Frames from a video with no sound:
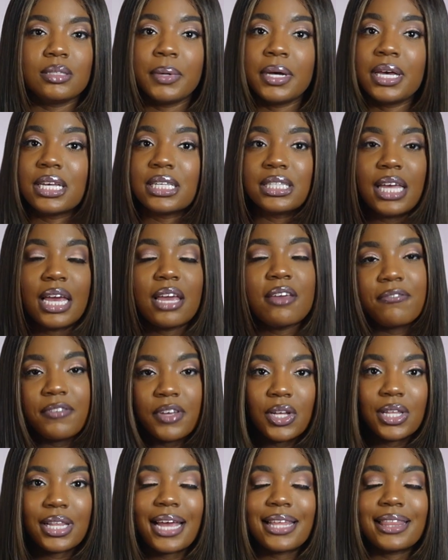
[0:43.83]
because they
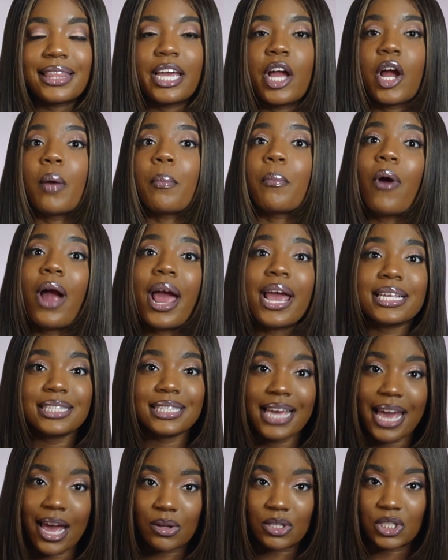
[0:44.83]
feel like they are price
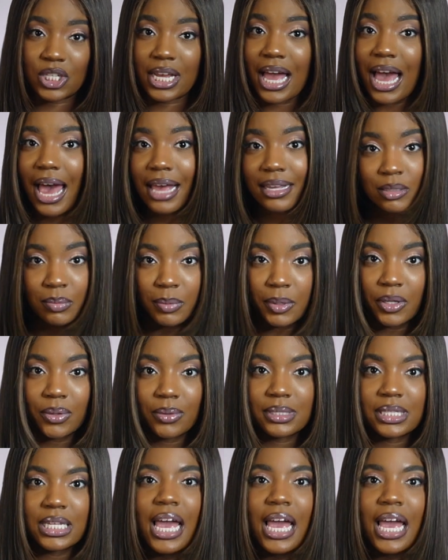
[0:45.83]
gouging hospitals